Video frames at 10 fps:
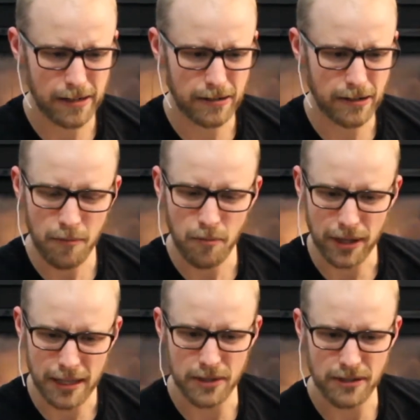time with
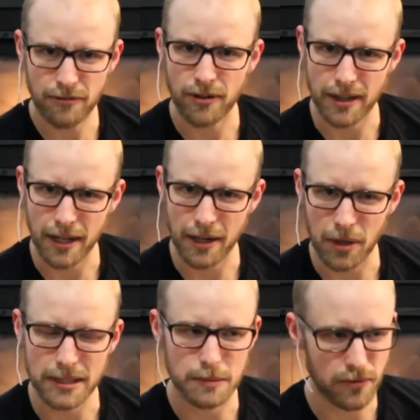Him is different than it
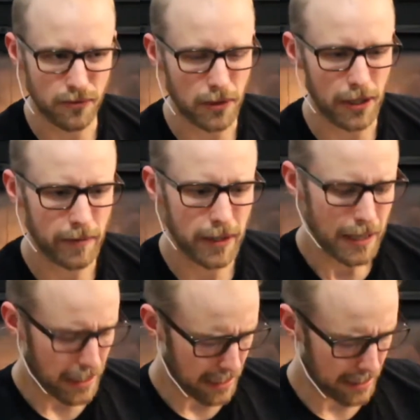was before,
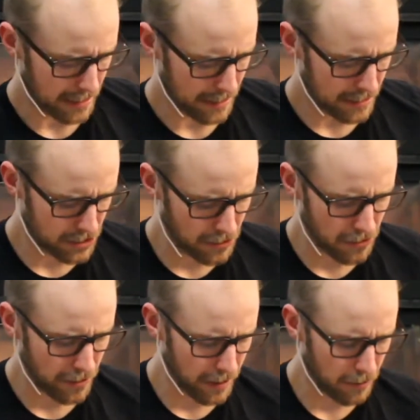and
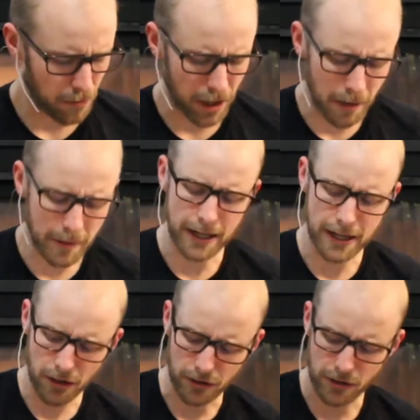so we're coming
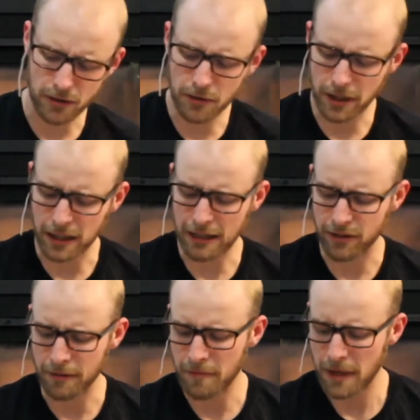here to Luke
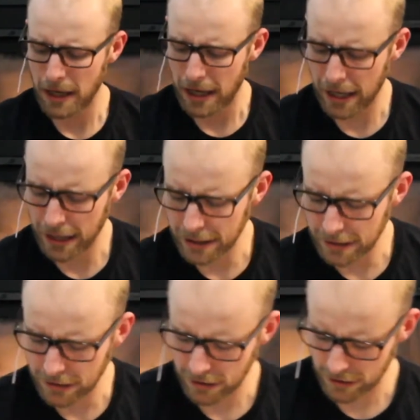11,
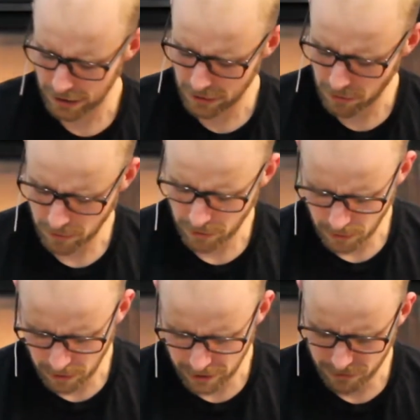and you
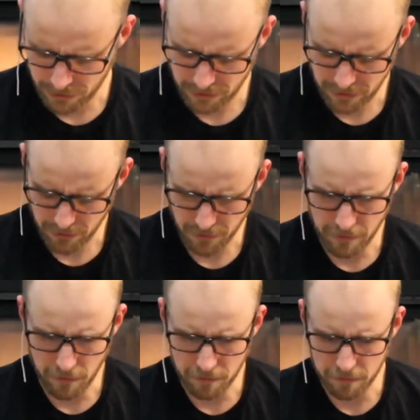know, we've
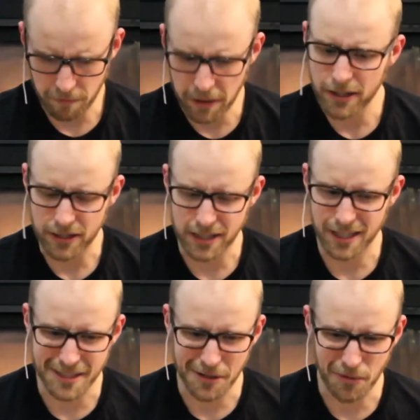been
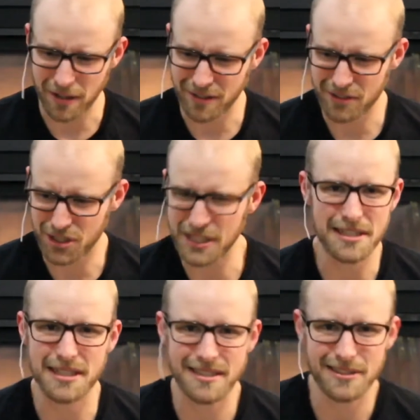discussing what
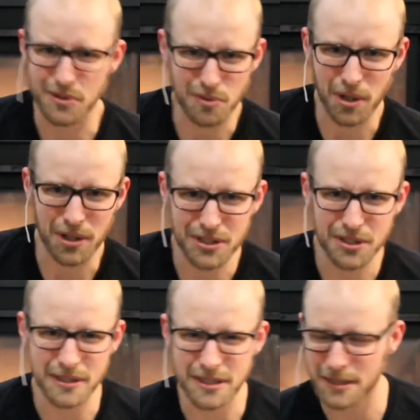Jesus' words to
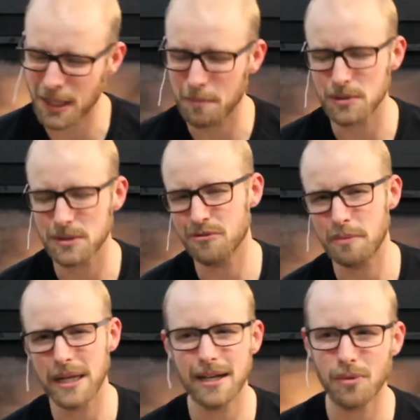His disciples have
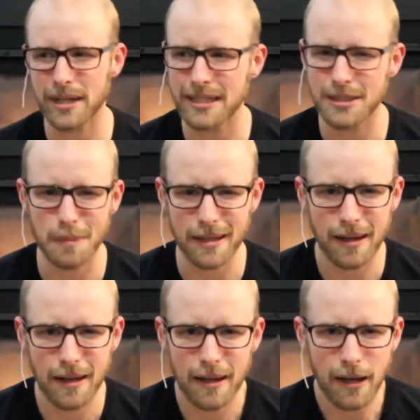been and what He's been
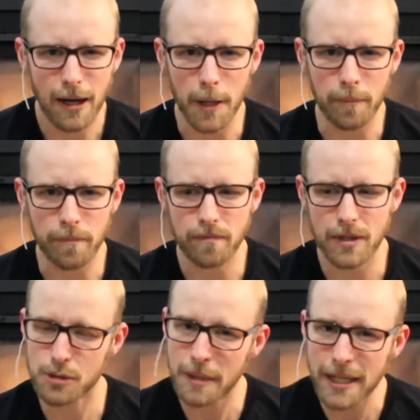um,
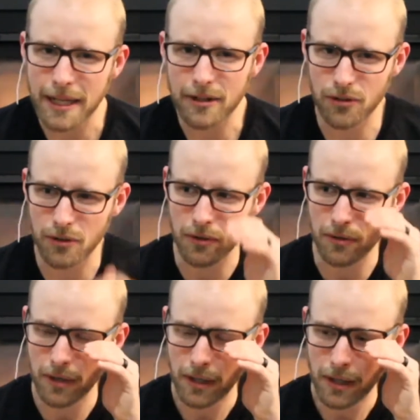speaking
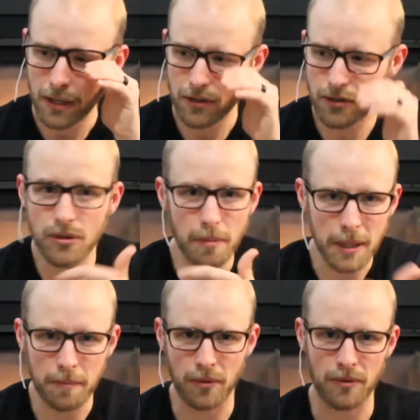to to the
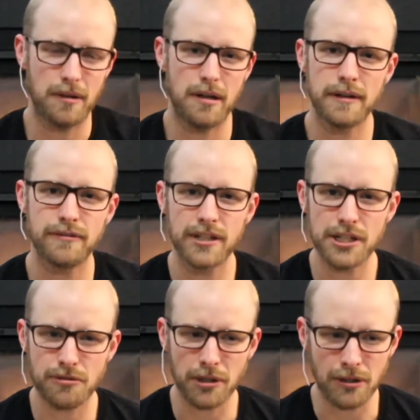people of
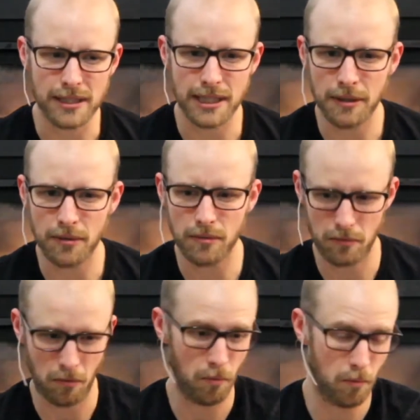Israel as He
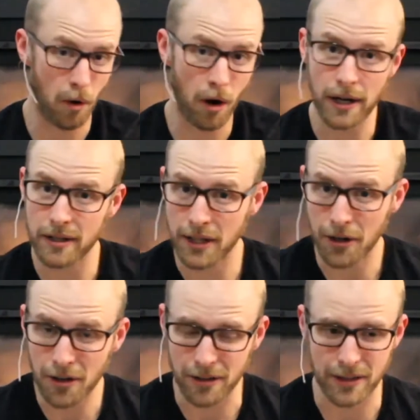walked the
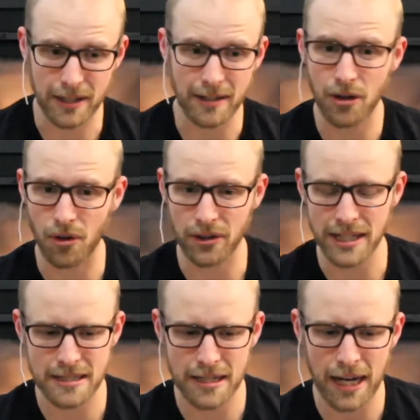earth and did all
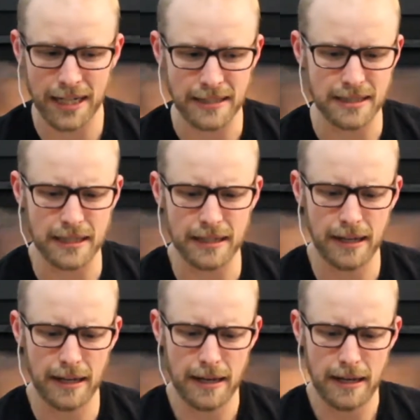these signs. And
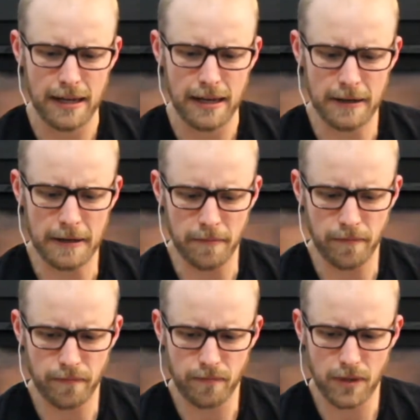
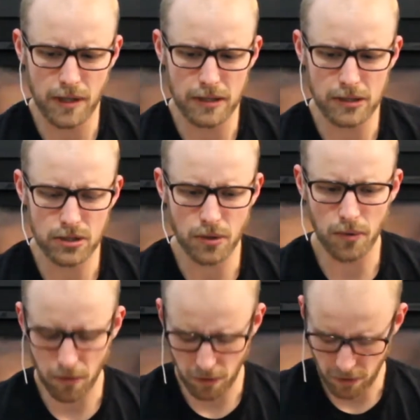um,
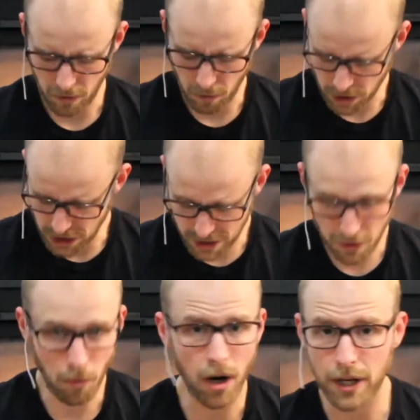so we're just going to
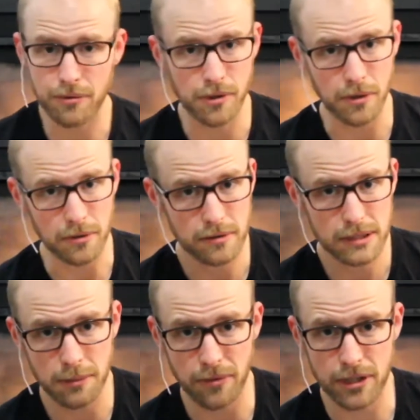walk through
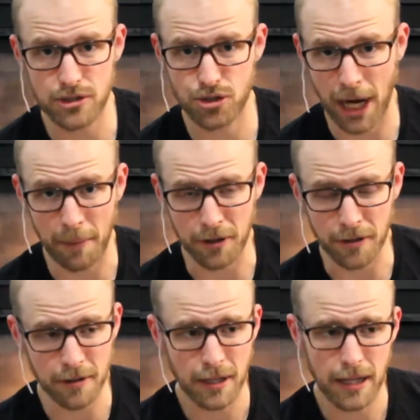some of this
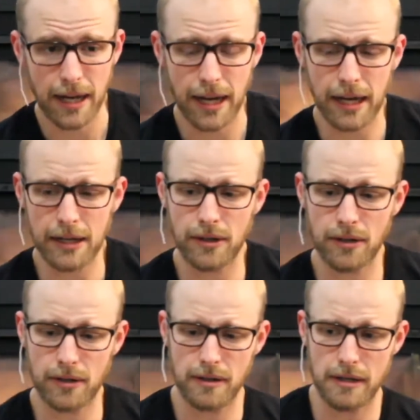chapter.
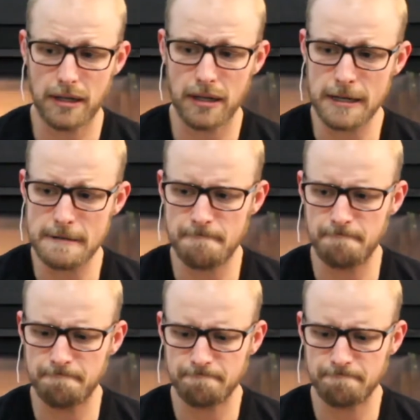And um,